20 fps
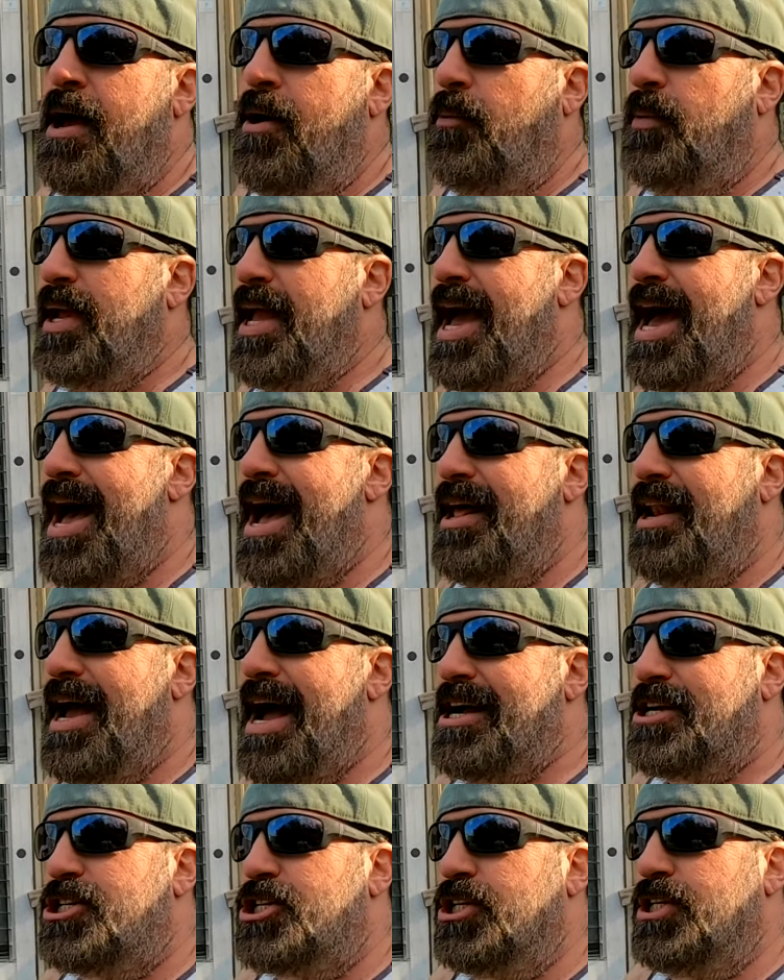We had
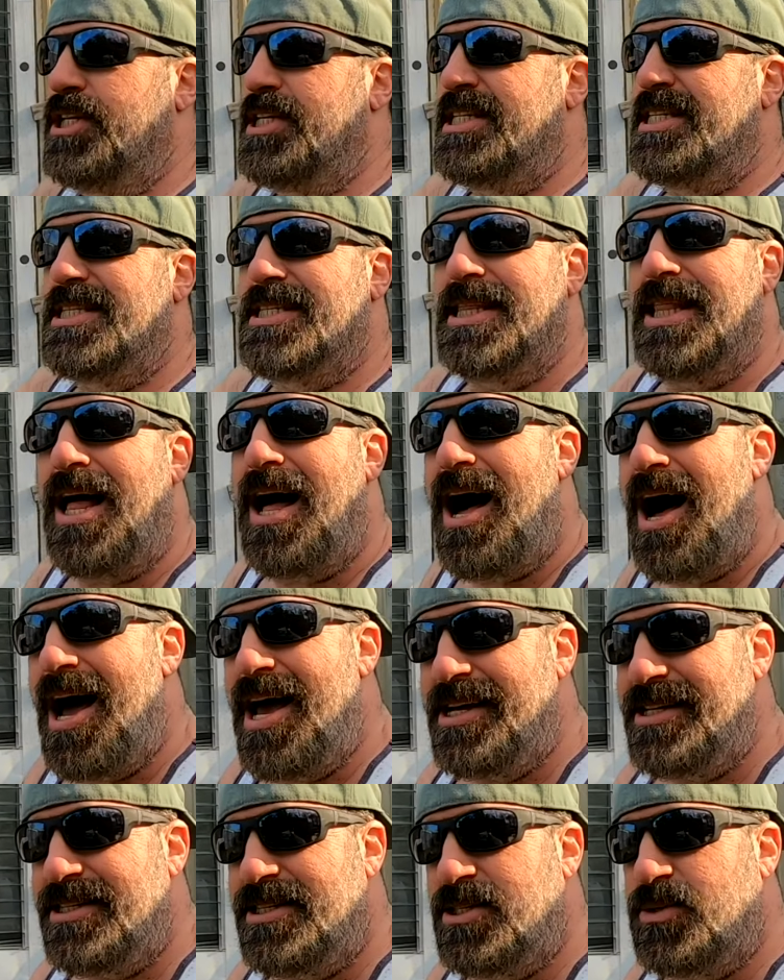actually
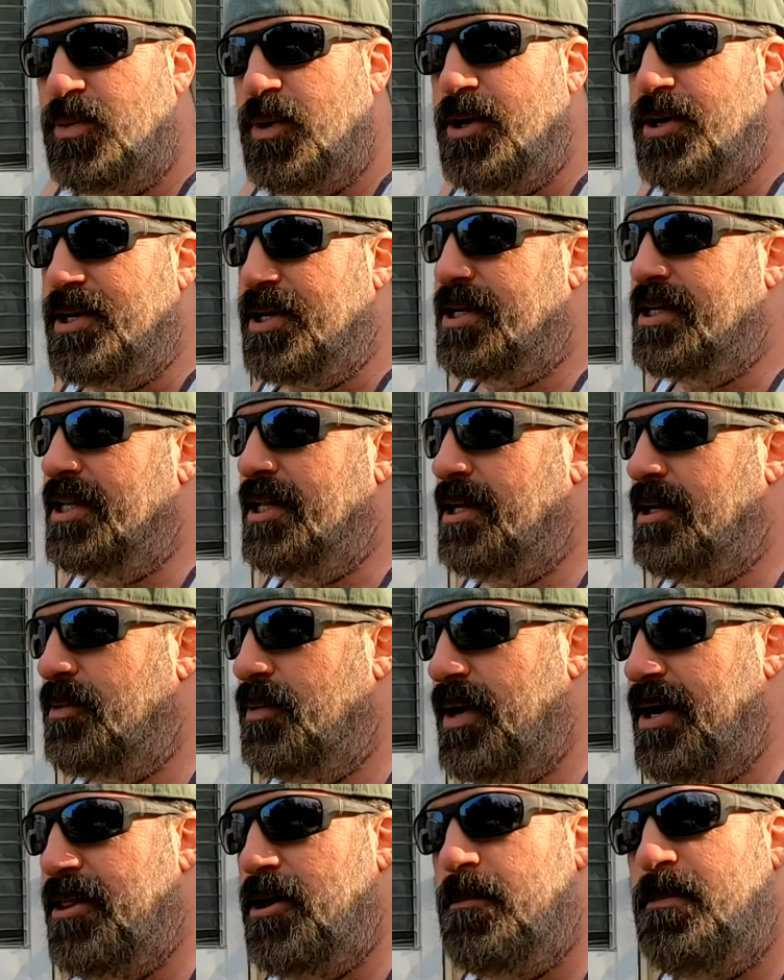slides to where you could clean away their